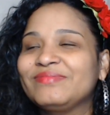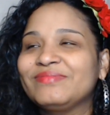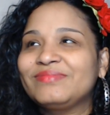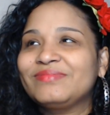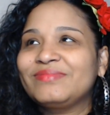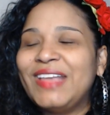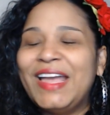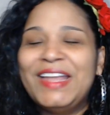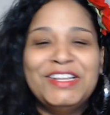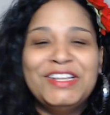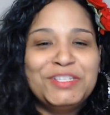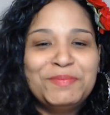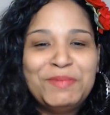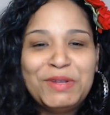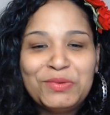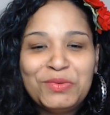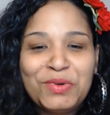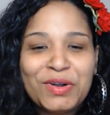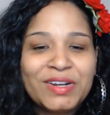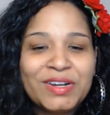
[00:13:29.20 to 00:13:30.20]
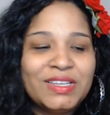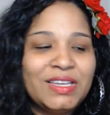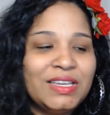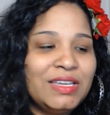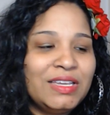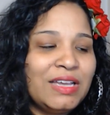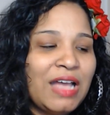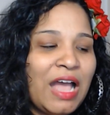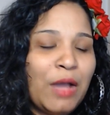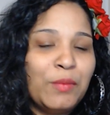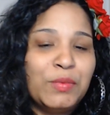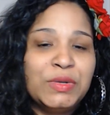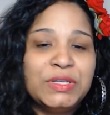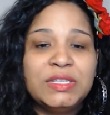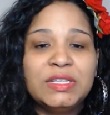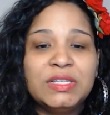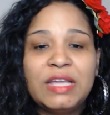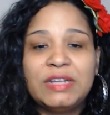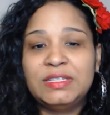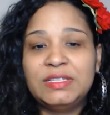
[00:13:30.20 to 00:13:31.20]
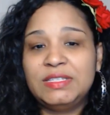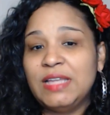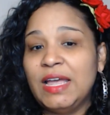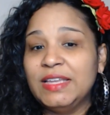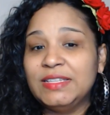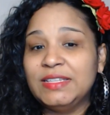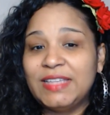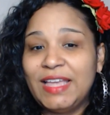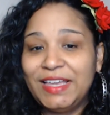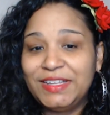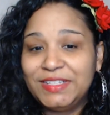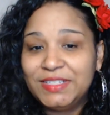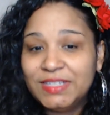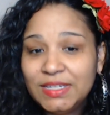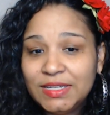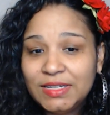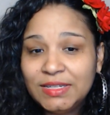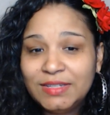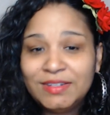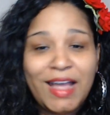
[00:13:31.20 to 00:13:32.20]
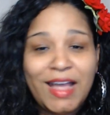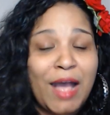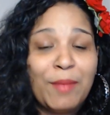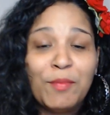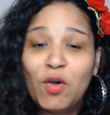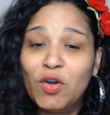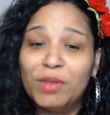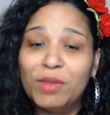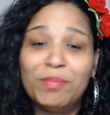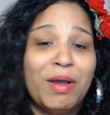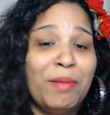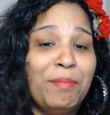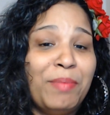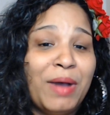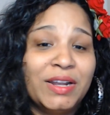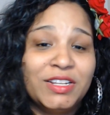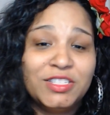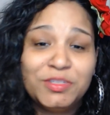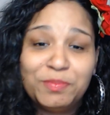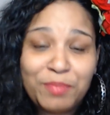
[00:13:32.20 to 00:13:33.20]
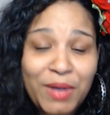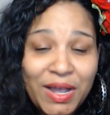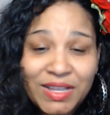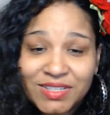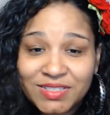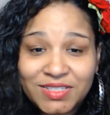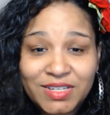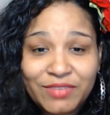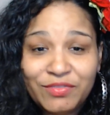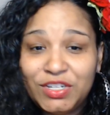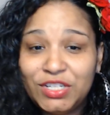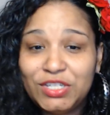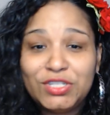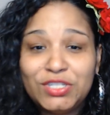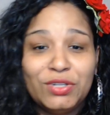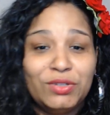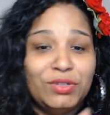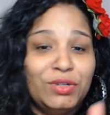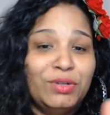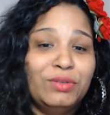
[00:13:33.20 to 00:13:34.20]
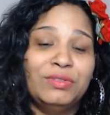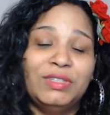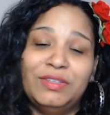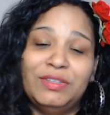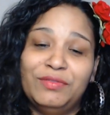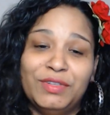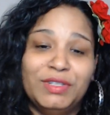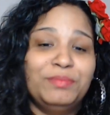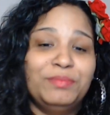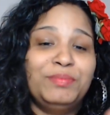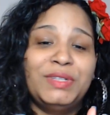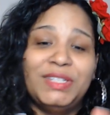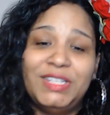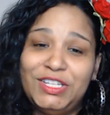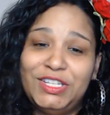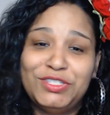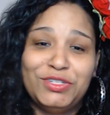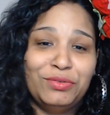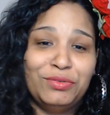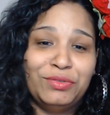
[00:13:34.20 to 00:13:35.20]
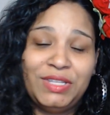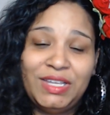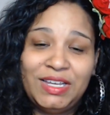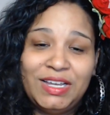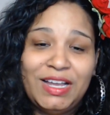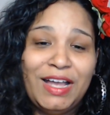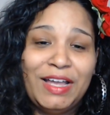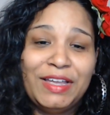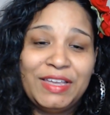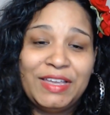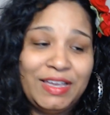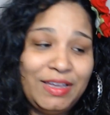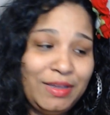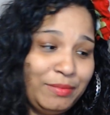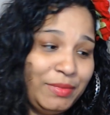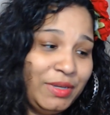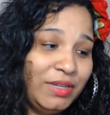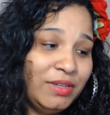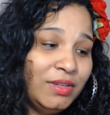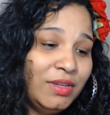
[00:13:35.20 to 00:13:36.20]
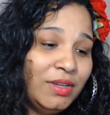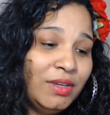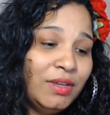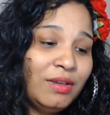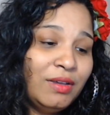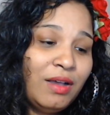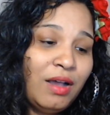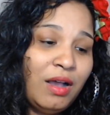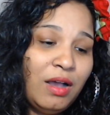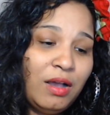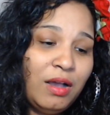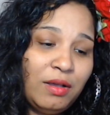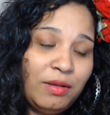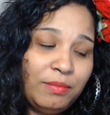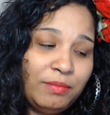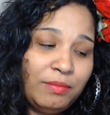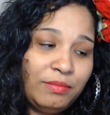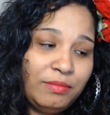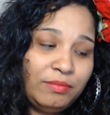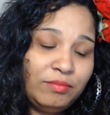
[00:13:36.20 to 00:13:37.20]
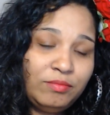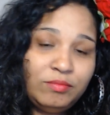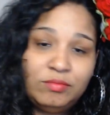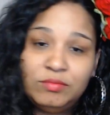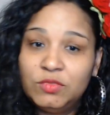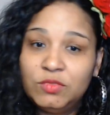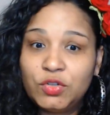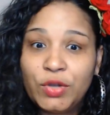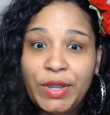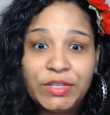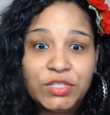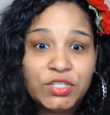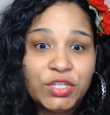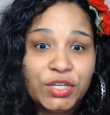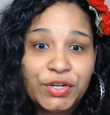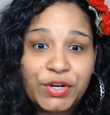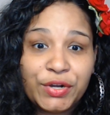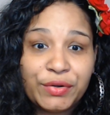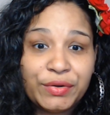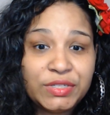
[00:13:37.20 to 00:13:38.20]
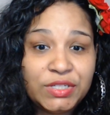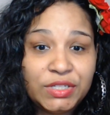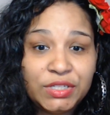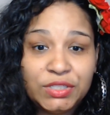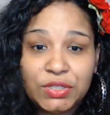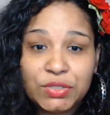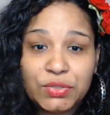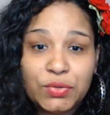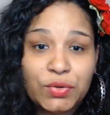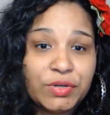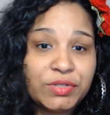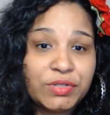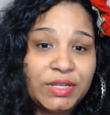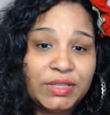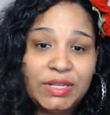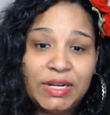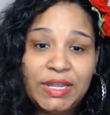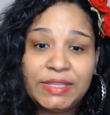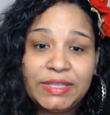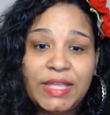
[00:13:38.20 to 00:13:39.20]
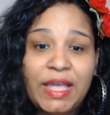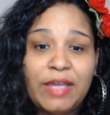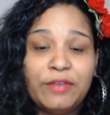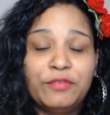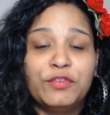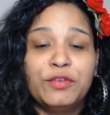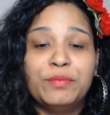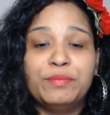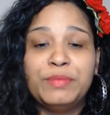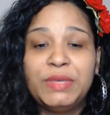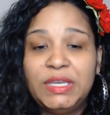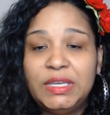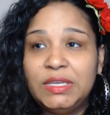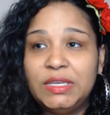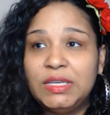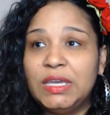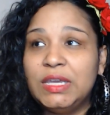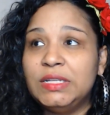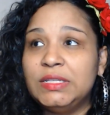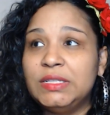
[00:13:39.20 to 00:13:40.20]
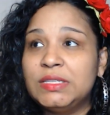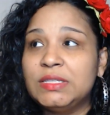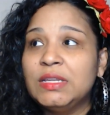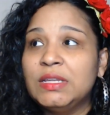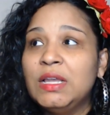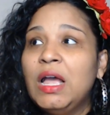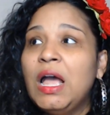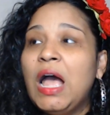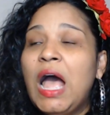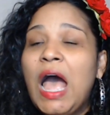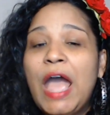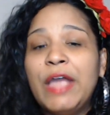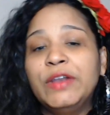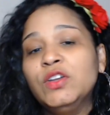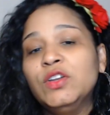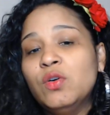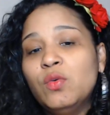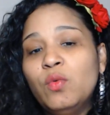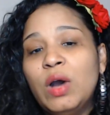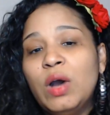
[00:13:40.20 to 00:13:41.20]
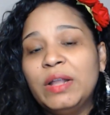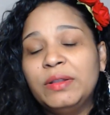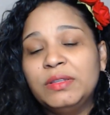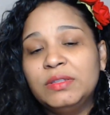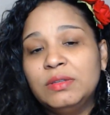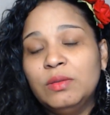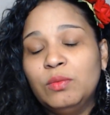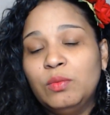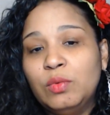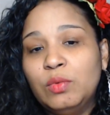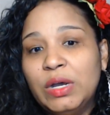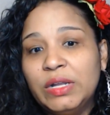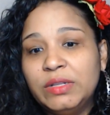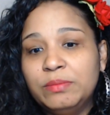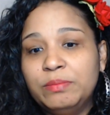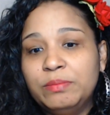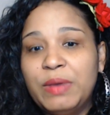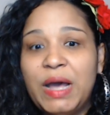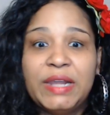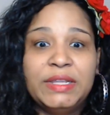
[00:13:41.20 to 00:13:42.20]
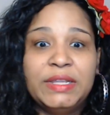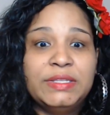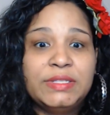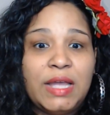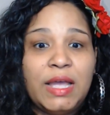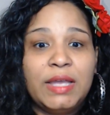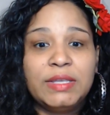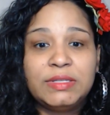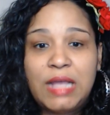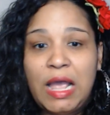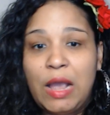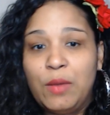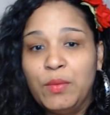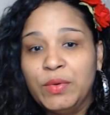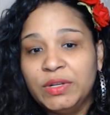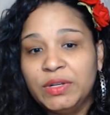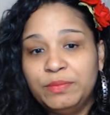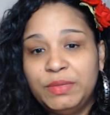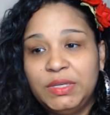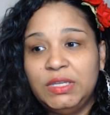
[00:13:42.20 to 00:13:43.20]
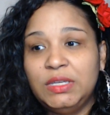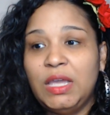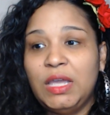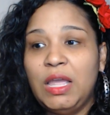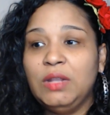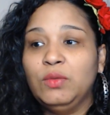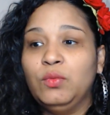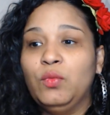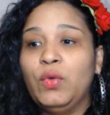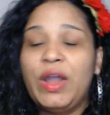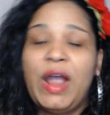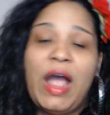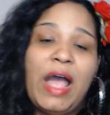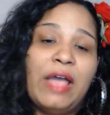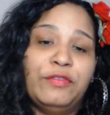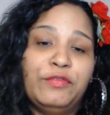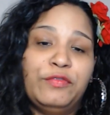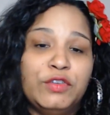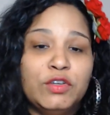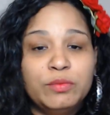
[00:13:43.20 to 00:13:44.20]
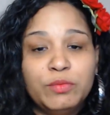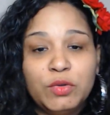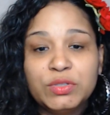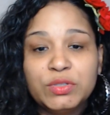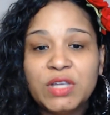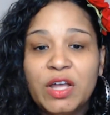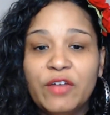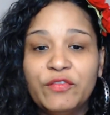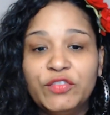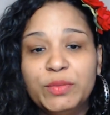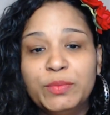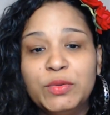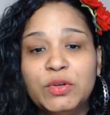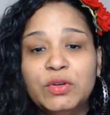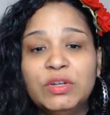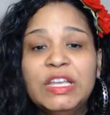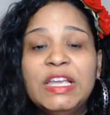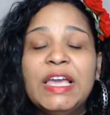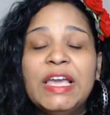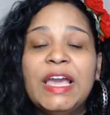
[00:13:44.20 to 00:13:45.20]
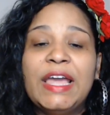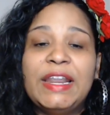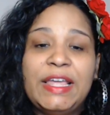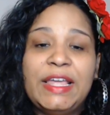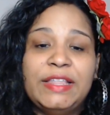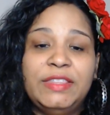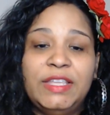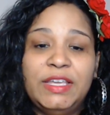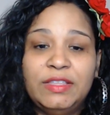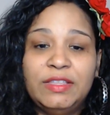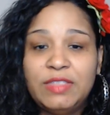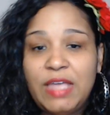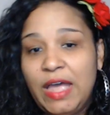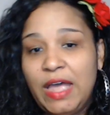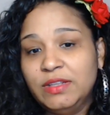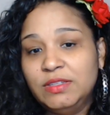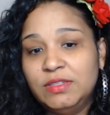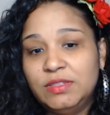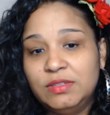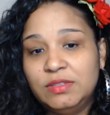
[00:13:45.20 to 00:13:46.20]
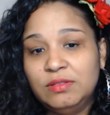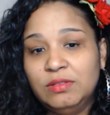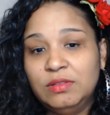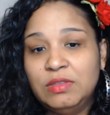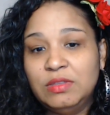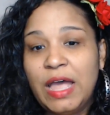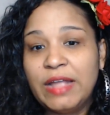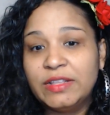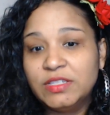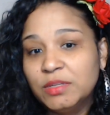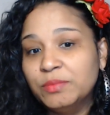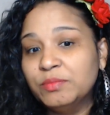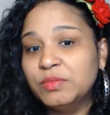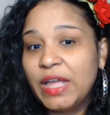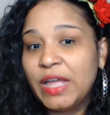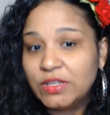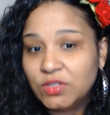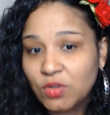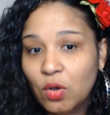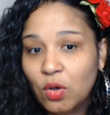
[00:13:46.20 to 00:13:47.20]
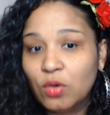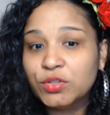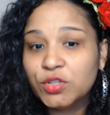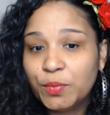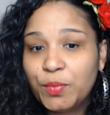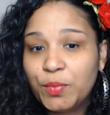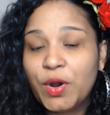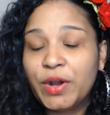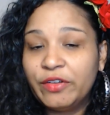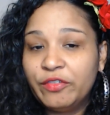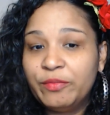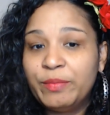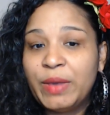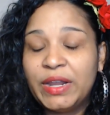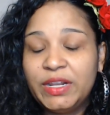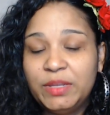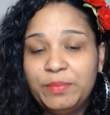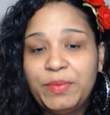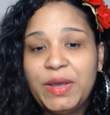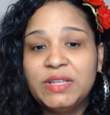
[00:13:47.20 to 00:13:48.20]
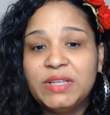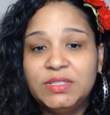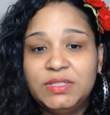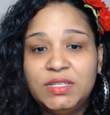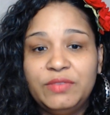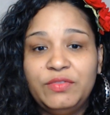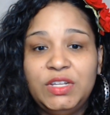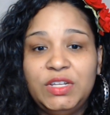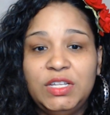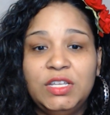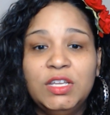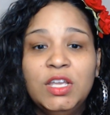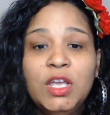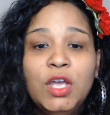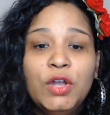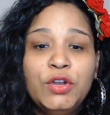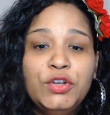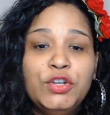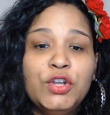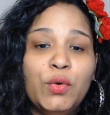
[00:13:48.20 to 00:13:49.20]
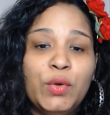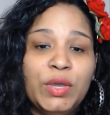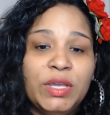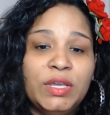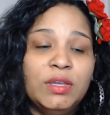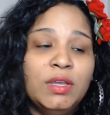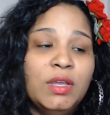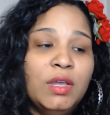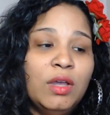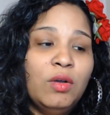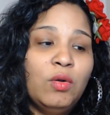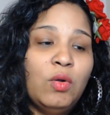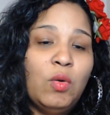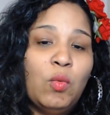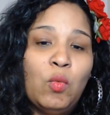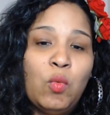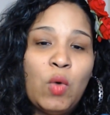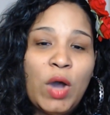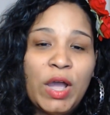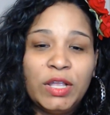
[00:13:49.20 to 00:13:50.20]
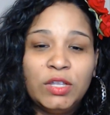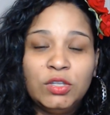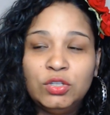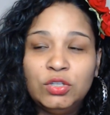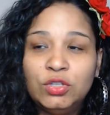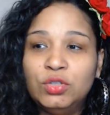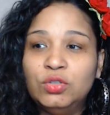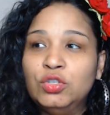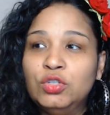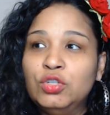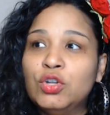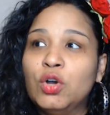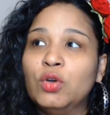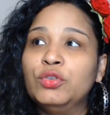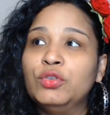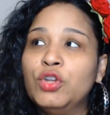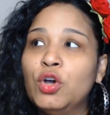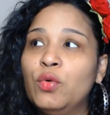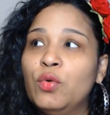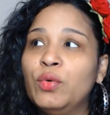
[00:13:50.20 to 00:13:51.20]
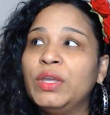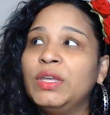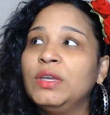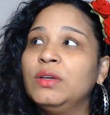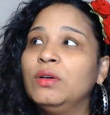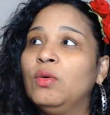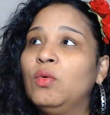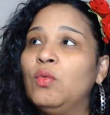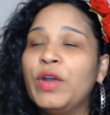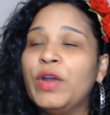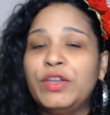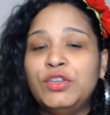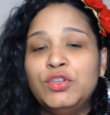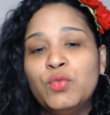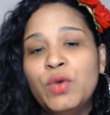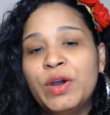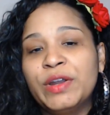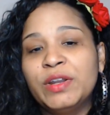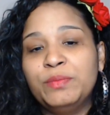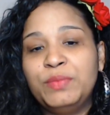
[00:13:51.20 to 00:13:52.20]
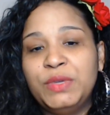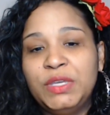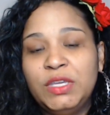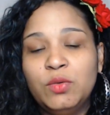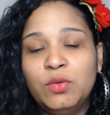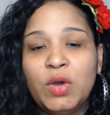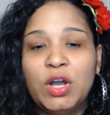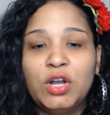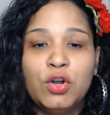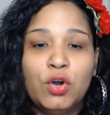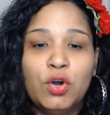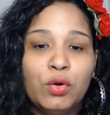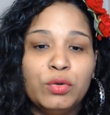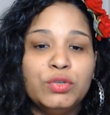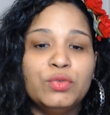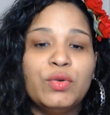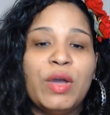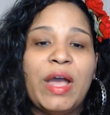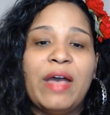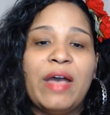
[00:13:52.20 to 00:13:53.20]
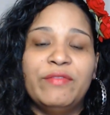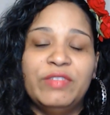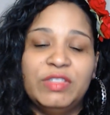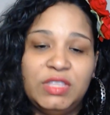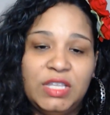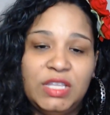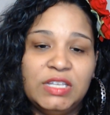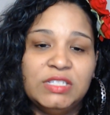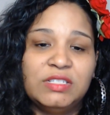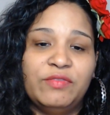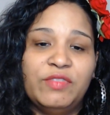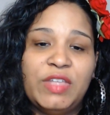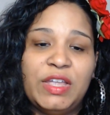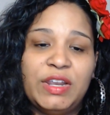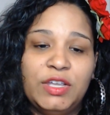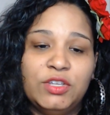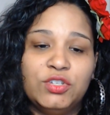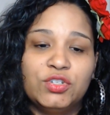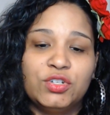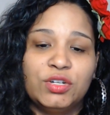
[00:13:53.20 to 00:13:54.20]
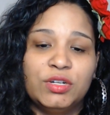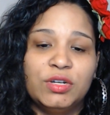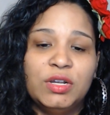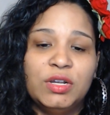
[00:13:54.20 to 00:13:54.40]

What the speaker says: and it's been working. I was at a size 18. I'm all about body positivity, so don't even, please don't think I am trying to encourage eating disorders or anything like that. For me, it's, I know what body size I want to be and where I feel most comfortable, and I think that's also part of body positivity, knowing what, you know, knowing where you want to be, what goal you have, and things of that nature,